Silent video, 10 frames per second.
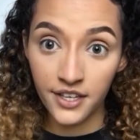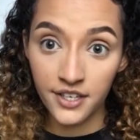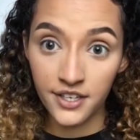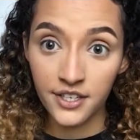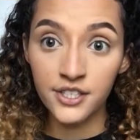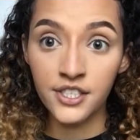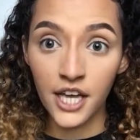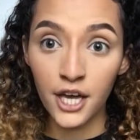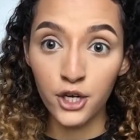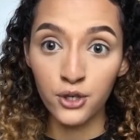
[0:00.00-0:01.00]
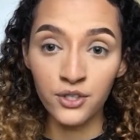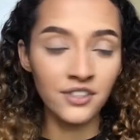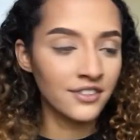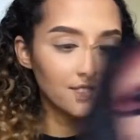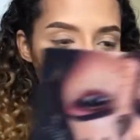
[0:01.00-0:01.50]
Eden shadow.
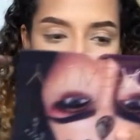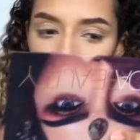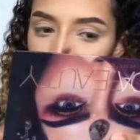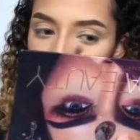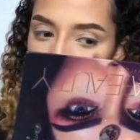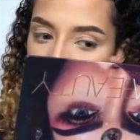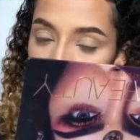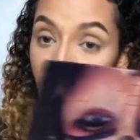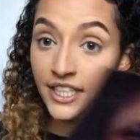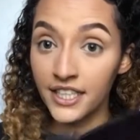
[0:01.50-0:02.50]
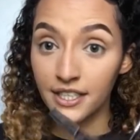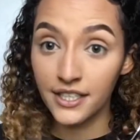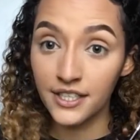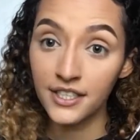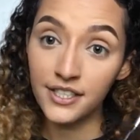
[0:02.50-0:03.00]

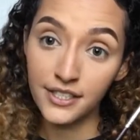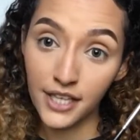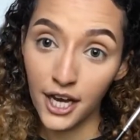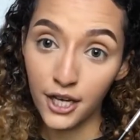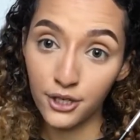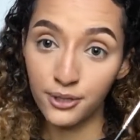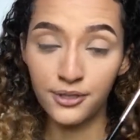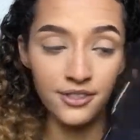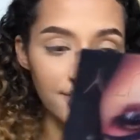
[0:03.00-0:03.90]
Eden shadow.